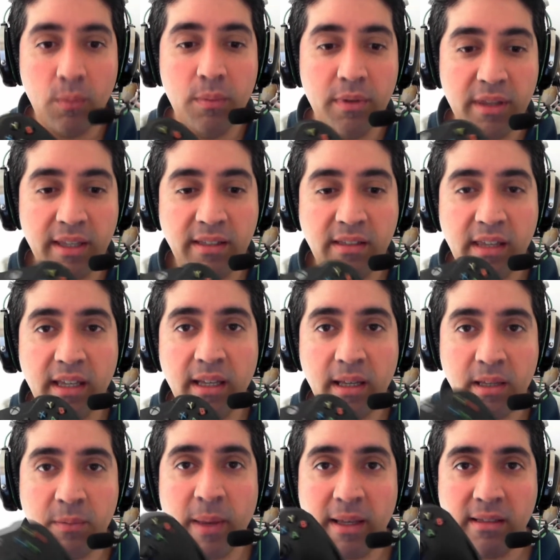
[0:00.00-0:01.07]
This thing
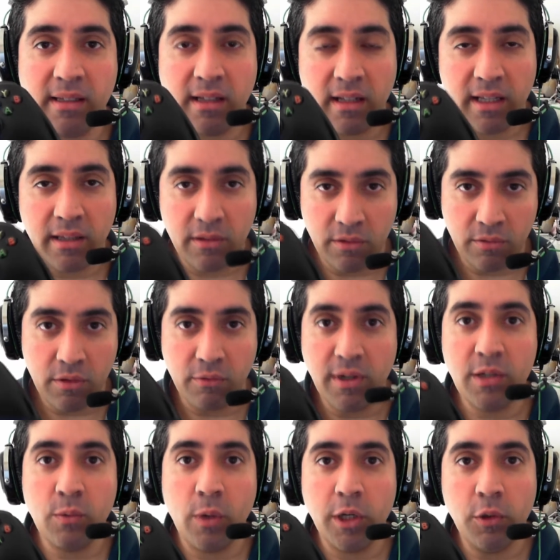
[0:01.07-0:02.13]
is basically the
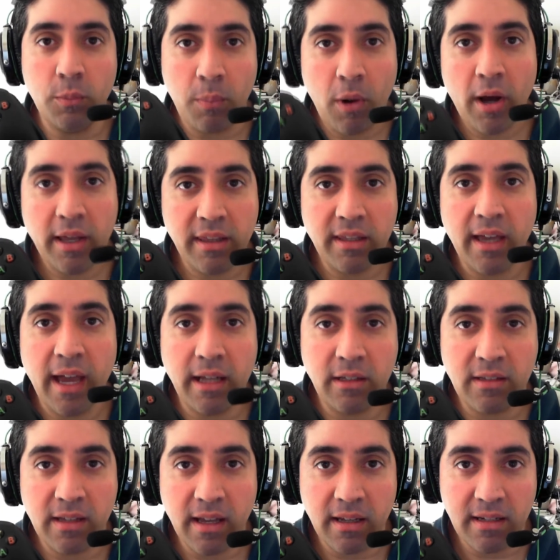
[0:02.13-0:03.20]
reason why you'd buy the
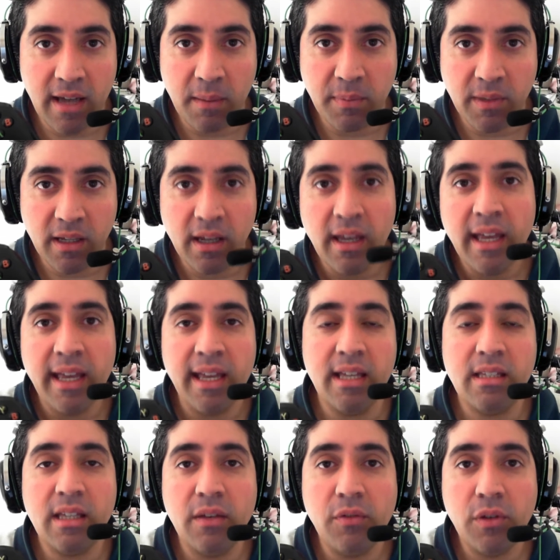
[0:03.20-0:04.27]
headset adapter
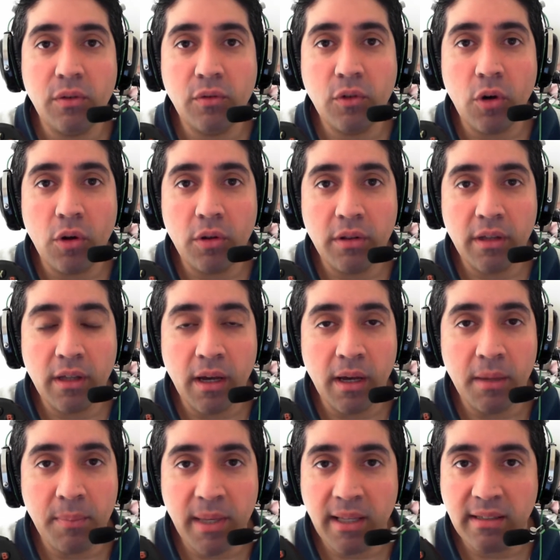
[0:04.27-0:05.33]
is if you've got
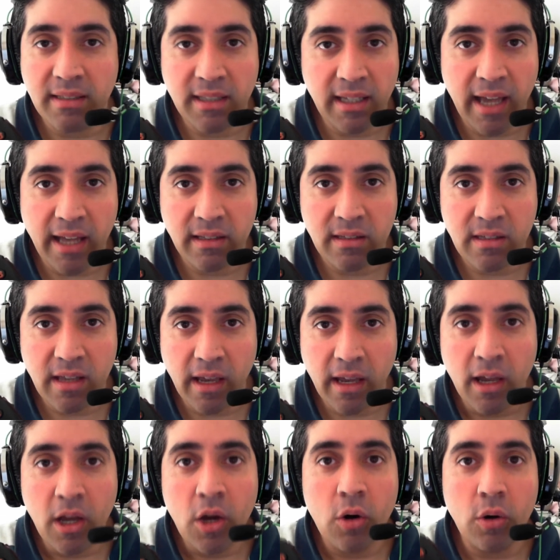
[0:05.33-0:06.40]
a PC headset,
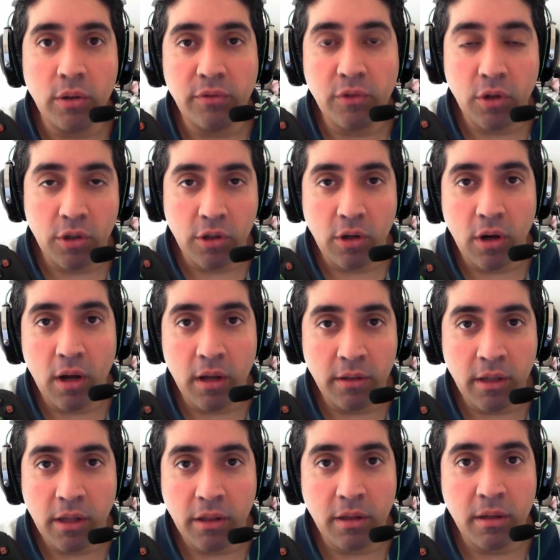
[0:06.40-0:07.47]
or you've got
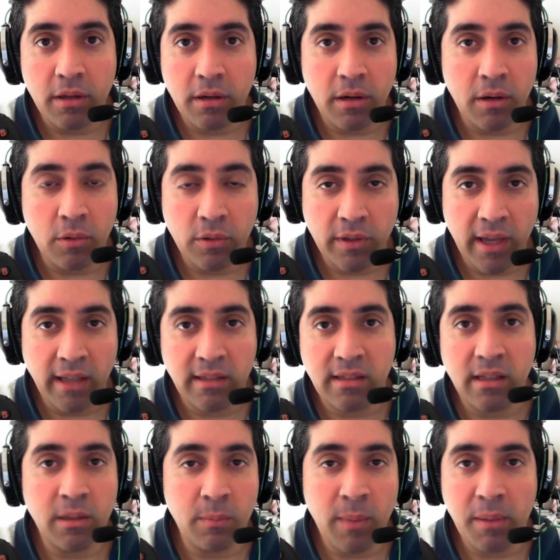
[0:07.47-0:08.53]
another older
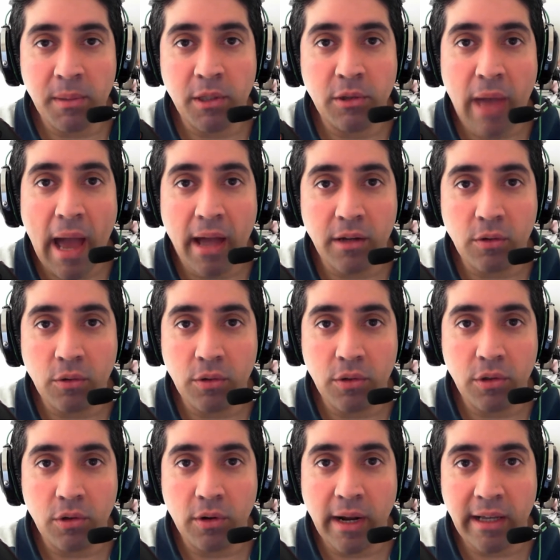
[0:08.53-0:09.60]
headset that maybe you had on
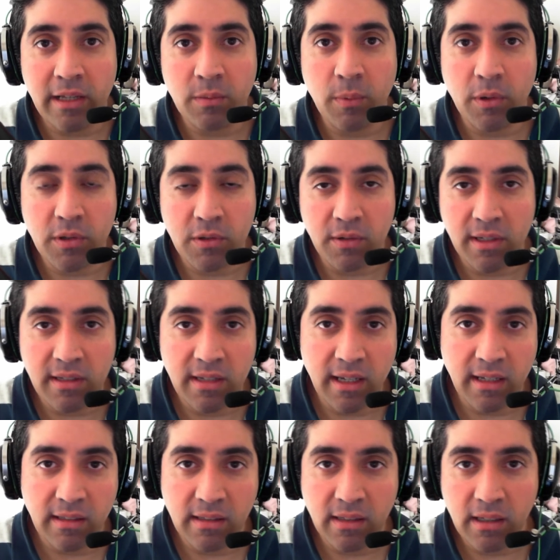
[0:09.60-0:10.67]
your Xbox
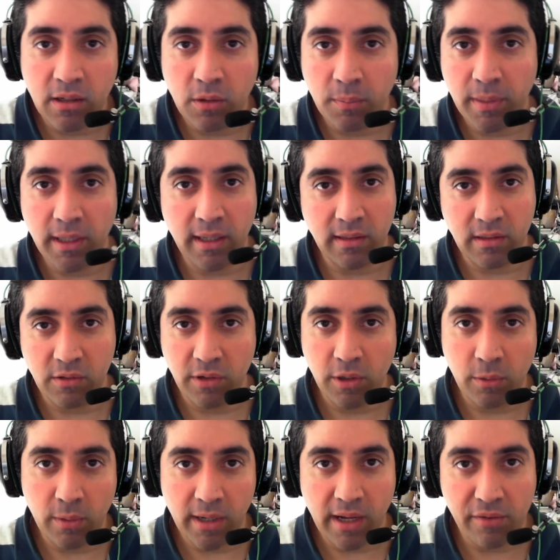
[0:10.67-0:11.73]
360 or PS3 or
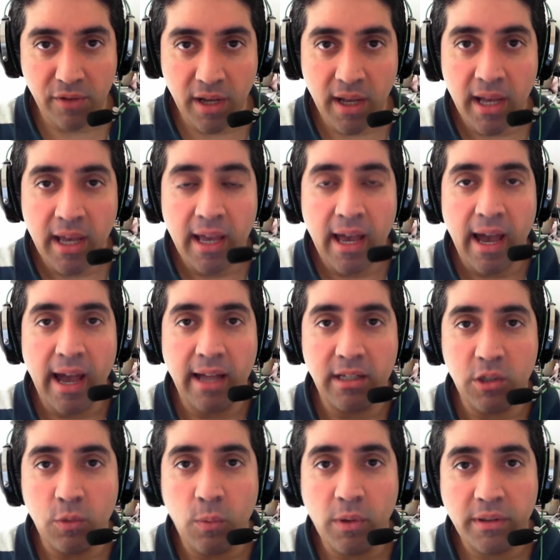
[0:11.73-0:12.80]
whatever, and
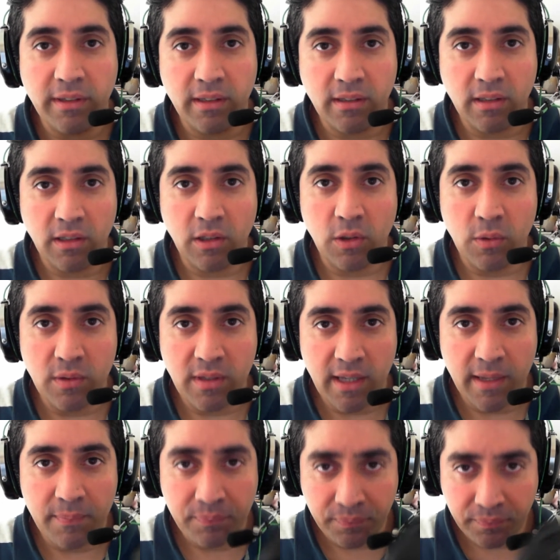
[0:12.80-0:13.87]
you wanted to use it.